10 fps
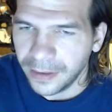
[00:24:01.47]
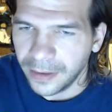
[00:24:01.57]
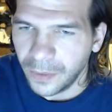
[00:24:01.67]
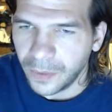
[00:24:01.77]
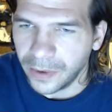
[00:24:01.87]

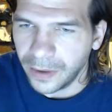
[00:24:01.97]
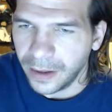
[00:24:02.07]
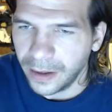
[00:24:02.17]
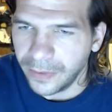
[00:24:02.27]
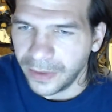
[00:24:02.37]
where
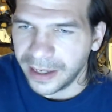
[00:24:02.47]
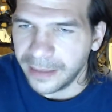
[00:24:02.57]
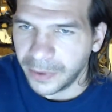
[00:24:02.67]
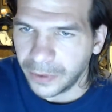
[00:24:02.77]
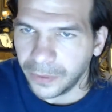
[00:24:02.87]
the
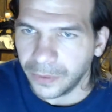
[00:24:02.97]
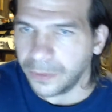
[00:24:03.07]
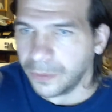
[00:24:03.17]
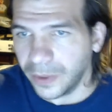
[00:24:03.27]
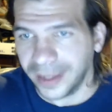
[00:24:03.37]
chemical
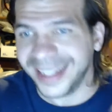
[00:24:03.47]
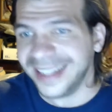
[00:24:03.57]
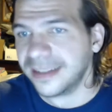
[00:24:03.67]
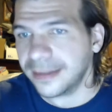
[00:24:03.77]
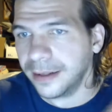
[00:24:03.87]

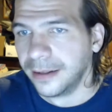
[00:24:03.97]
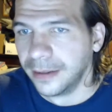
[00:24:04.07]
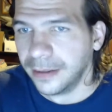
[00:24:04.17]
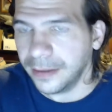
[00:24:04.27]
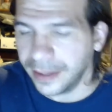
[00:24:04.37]
released,
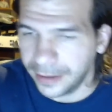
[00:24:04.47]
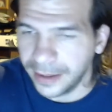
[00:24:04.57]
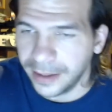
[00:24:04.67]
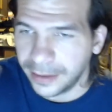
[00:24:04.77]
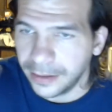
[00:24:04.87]

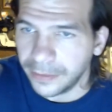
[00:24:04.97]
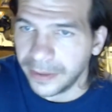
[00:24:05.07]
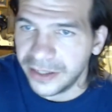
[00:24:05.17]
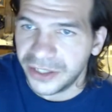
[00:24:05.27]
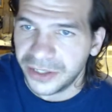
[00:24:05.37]
it could
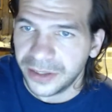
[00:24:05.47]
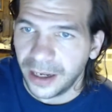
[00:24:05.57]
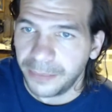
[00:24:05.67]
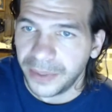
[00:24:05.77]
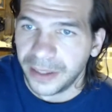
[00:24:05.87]
reach
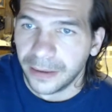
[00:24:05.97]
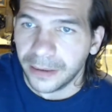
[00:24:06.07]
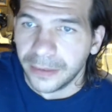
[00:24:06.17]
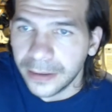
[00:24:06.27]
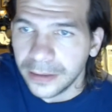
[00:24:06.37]
up here,
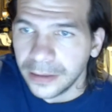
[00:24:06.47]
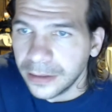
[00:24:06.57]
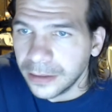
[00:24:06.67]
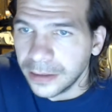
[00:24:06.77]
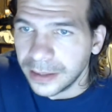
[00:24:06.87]

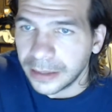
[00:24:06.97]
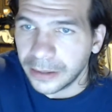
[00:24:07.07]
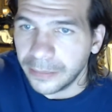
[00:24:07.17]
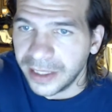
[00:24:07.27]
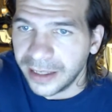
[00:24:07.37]
and it
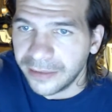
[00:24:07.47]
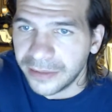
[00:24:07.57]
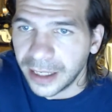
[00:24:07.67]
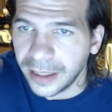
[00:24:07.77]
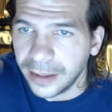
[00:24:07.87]
could be
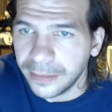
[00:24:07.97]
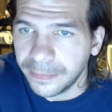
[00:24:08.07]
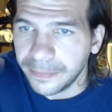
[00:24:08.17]
devastating.